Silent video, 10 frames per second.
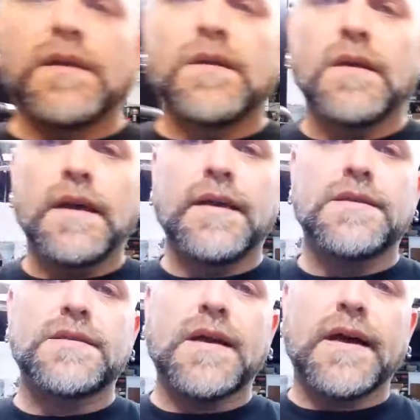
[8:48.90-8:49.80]

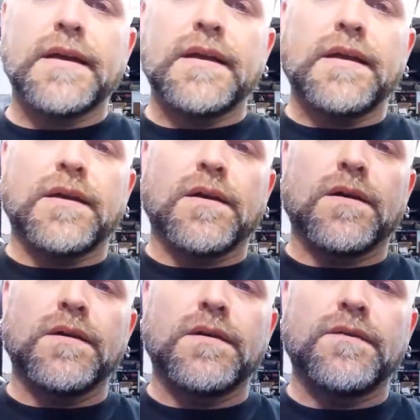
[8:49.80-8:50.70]
inside
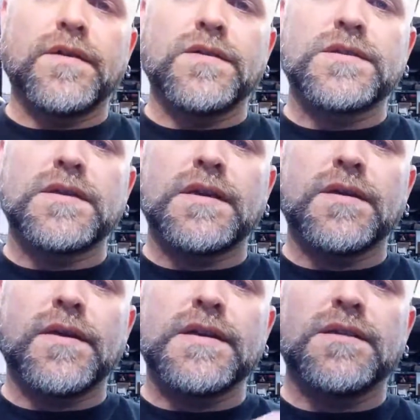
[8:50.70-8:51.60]
here, if you see,
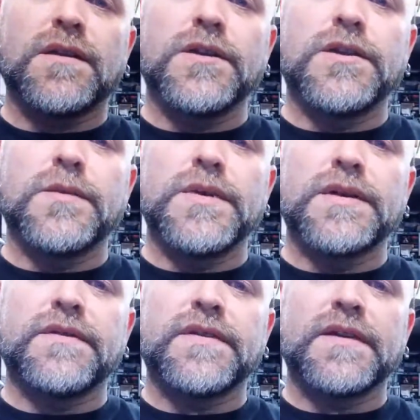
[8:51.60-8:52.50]
there is a little bit
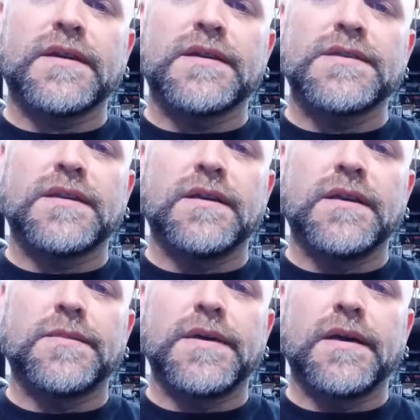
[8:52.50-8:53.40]
of a thickness in the
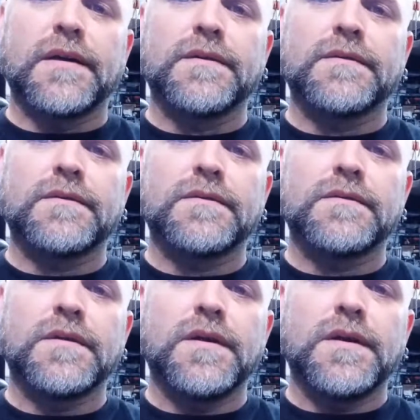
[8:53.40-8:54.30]
lip there.
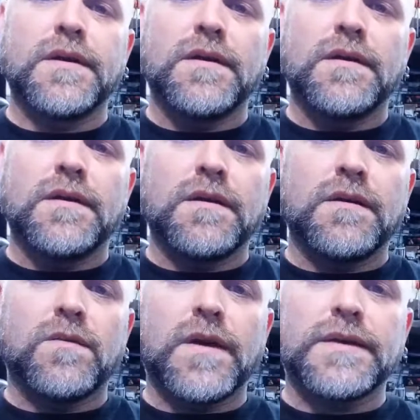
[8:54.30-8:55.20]

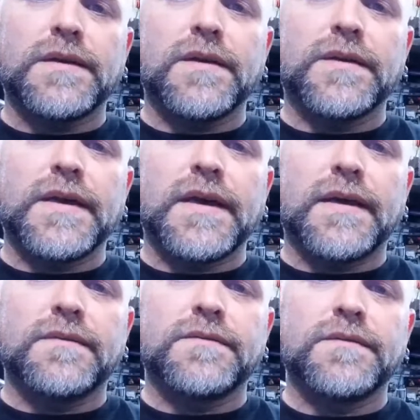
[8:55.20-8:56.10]
Right there on
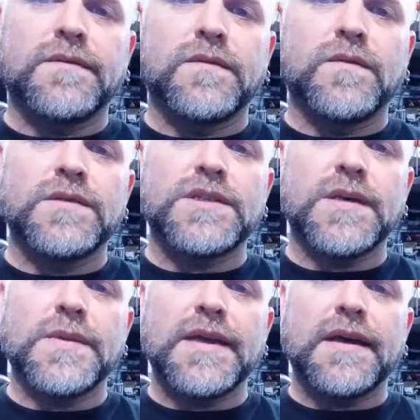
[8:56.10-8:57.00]
that.
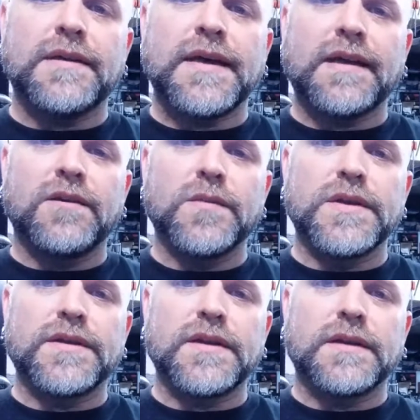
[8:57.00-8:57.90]
Some of that little bit
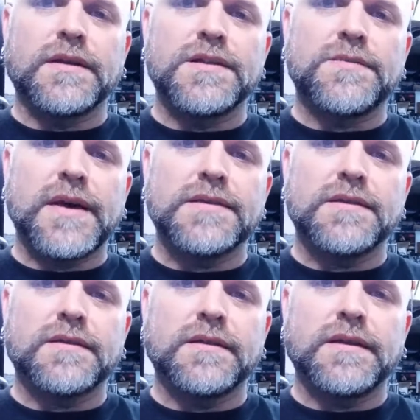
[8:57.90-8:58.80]
of thickness
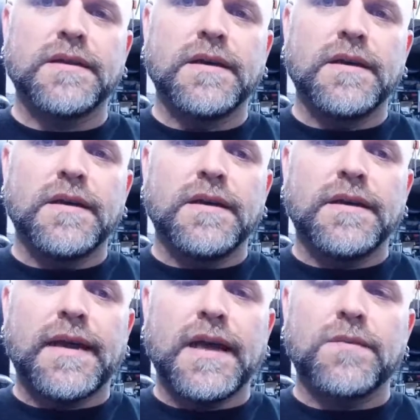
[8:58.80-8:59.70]
basically
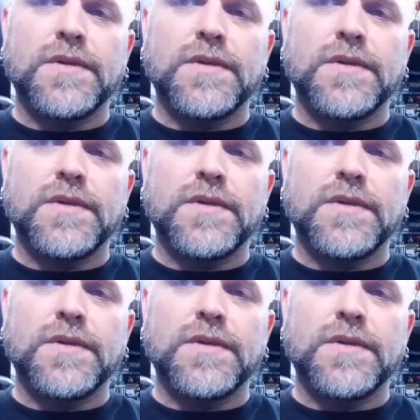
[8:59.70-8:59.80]
can be